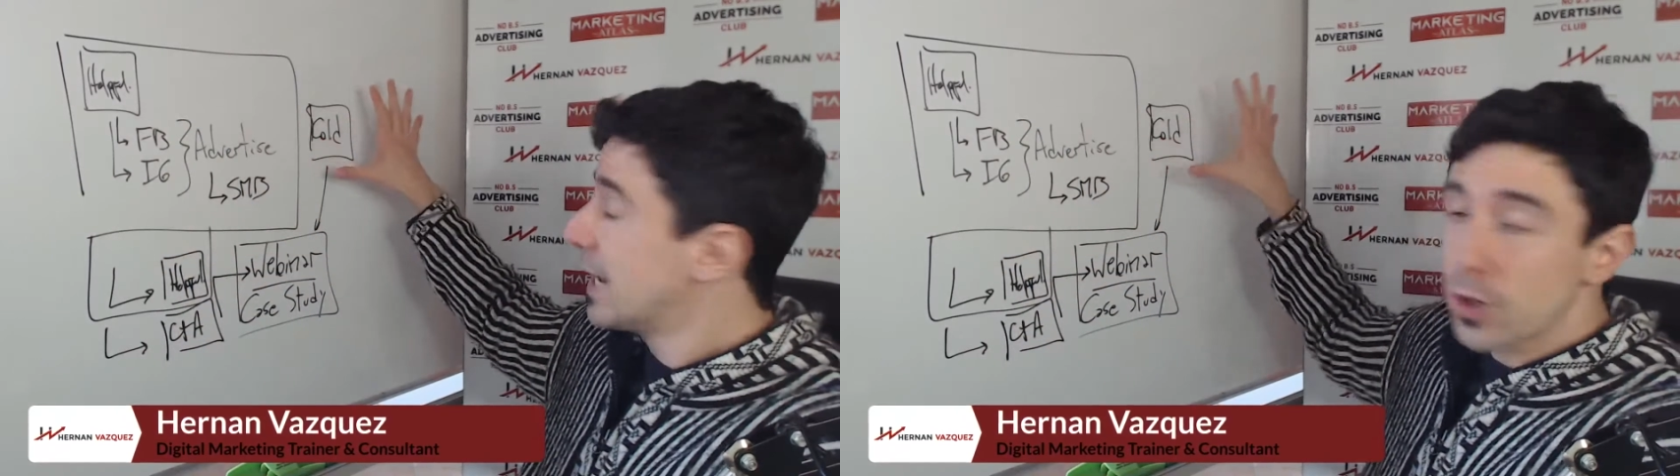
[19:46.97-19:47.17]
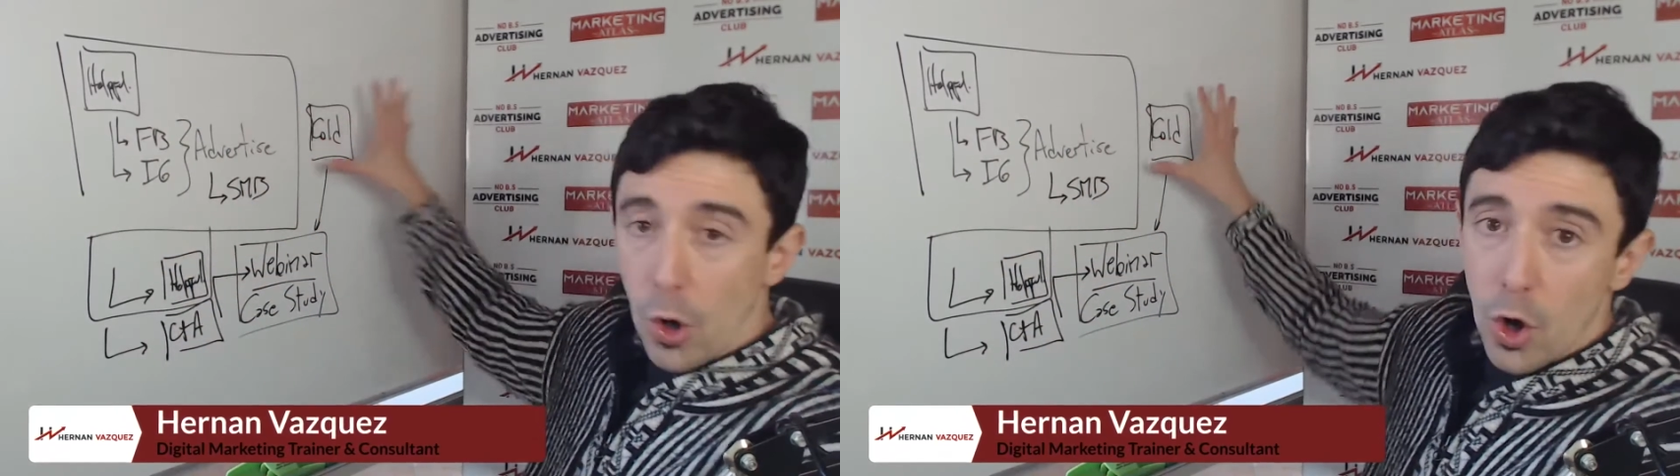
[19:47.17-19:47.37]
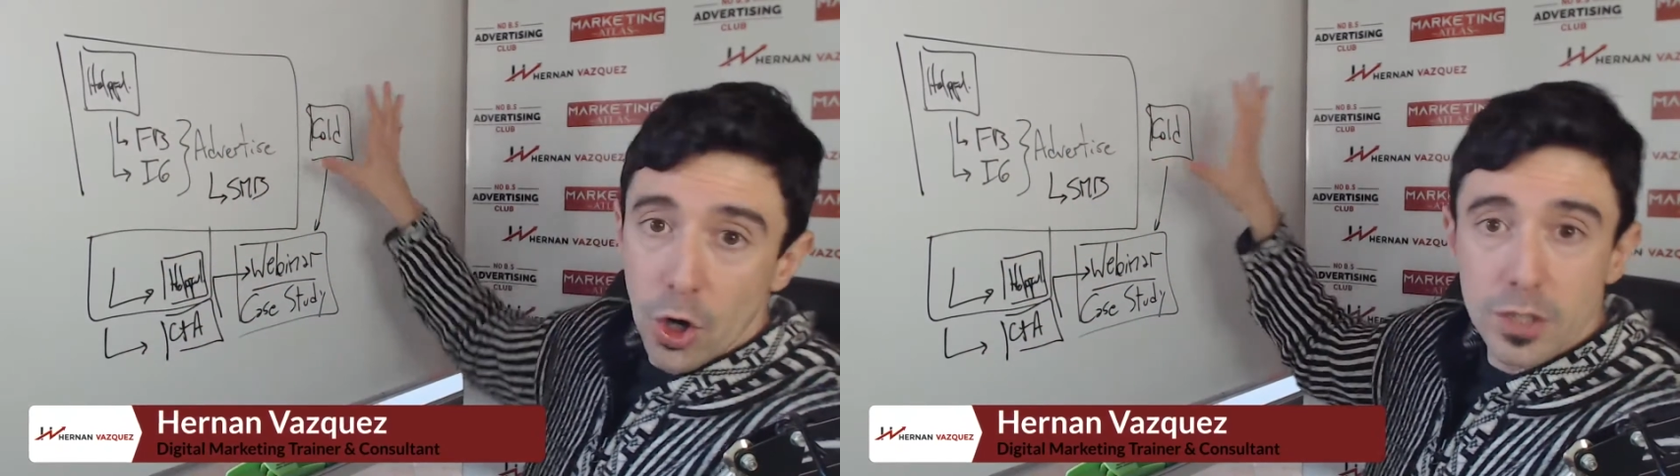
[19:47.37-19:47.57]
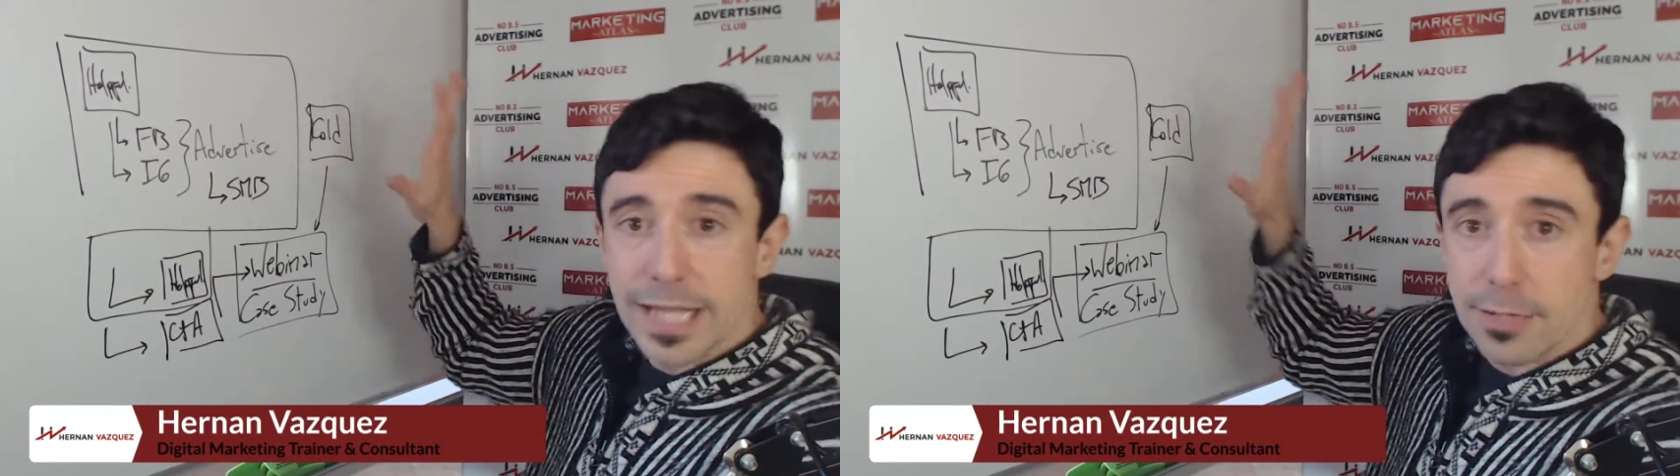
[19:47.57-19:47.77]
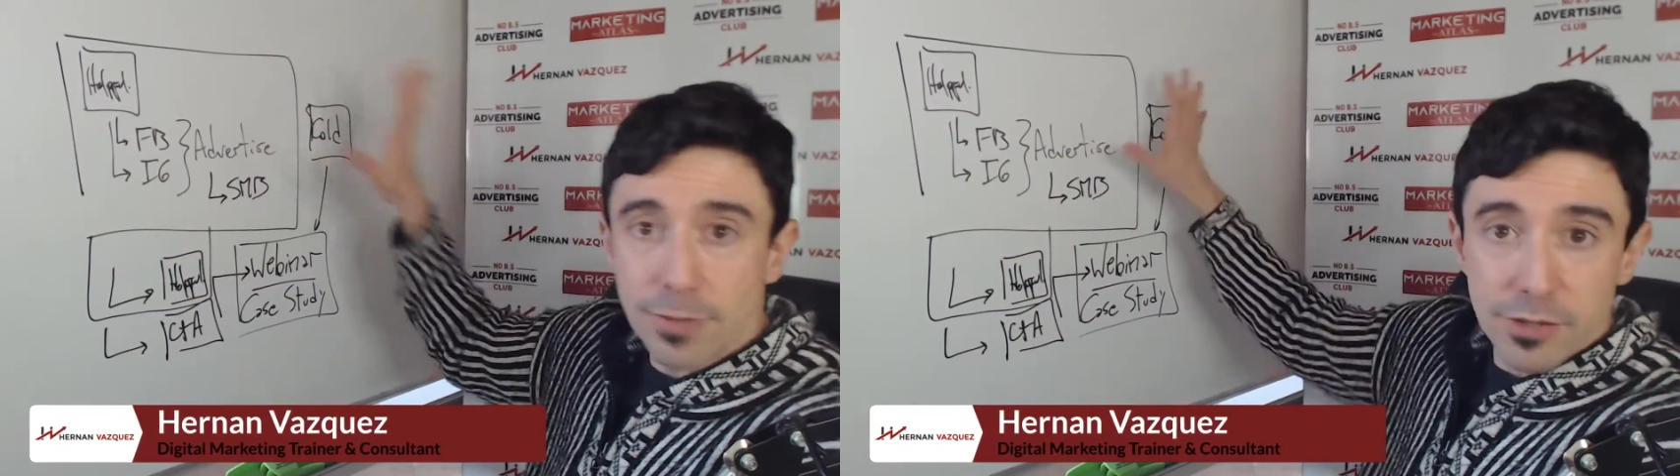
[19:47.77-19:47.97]
cold
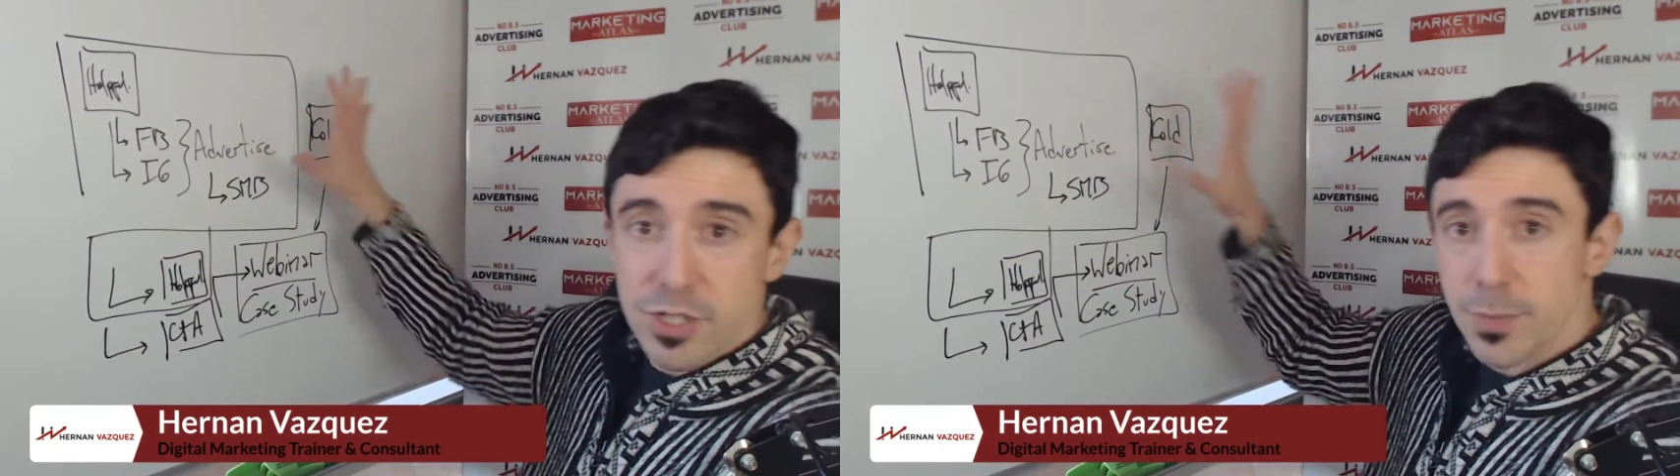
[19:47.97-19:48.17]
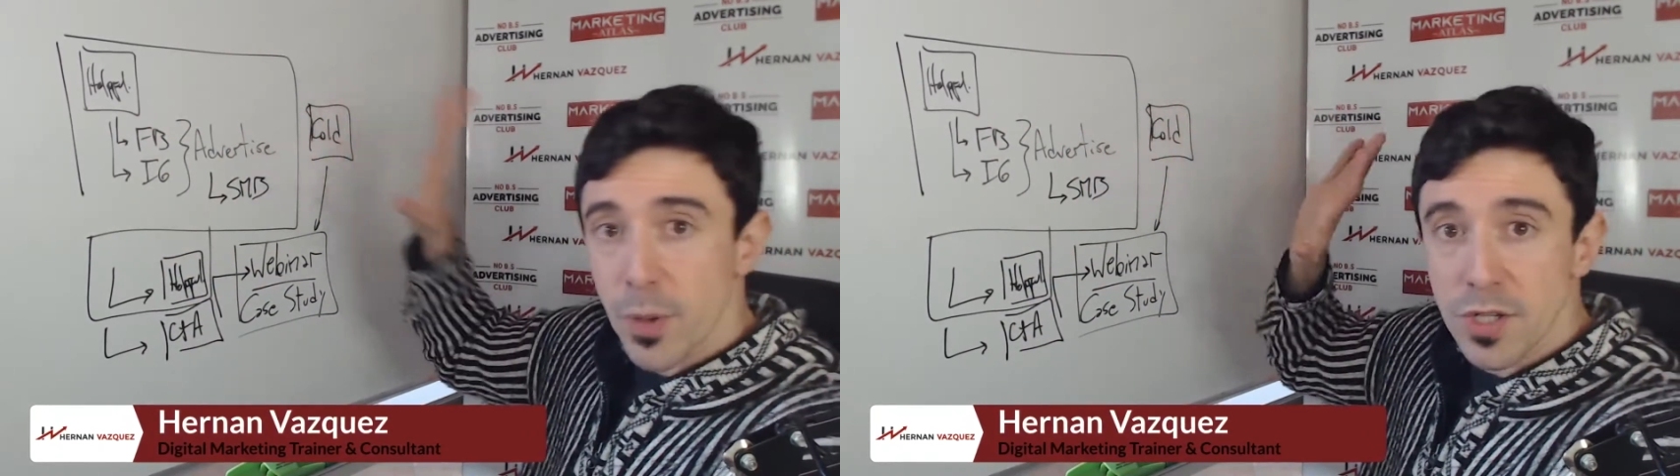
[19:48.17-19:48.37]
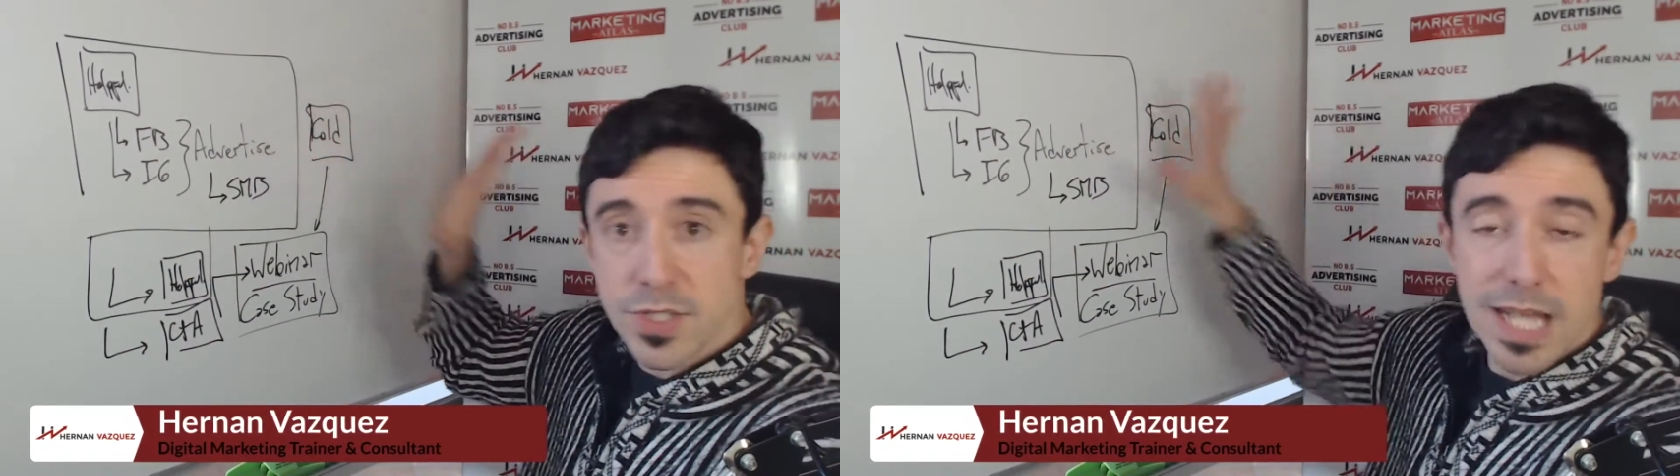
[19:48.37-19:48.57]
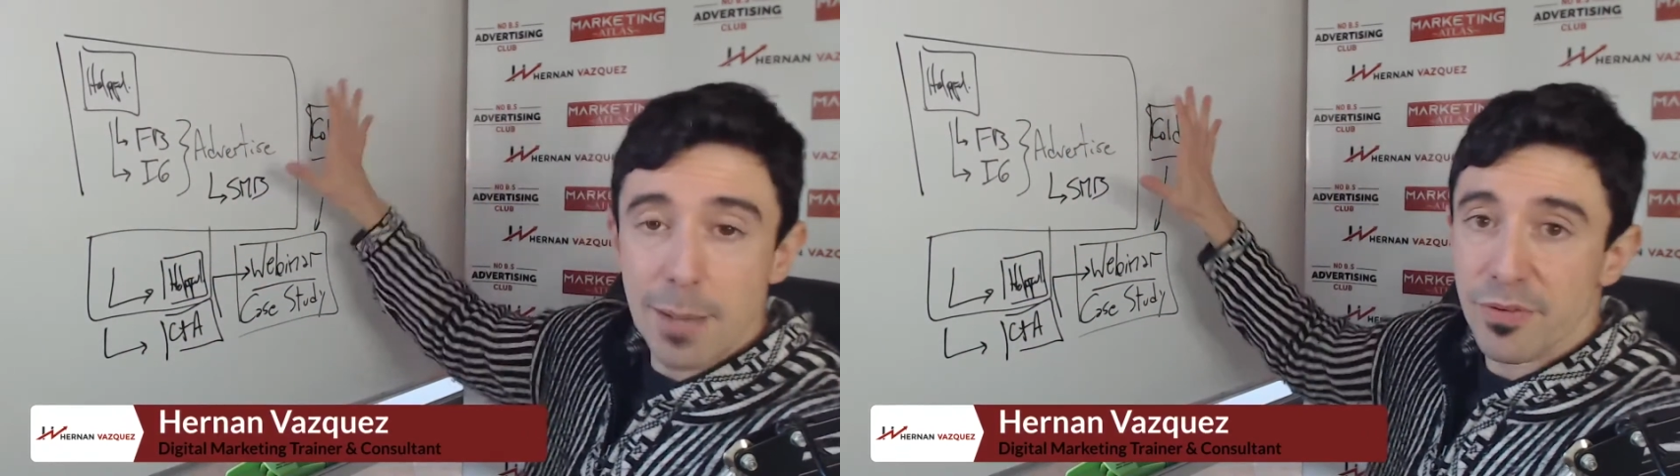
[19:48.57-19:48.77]
direct response type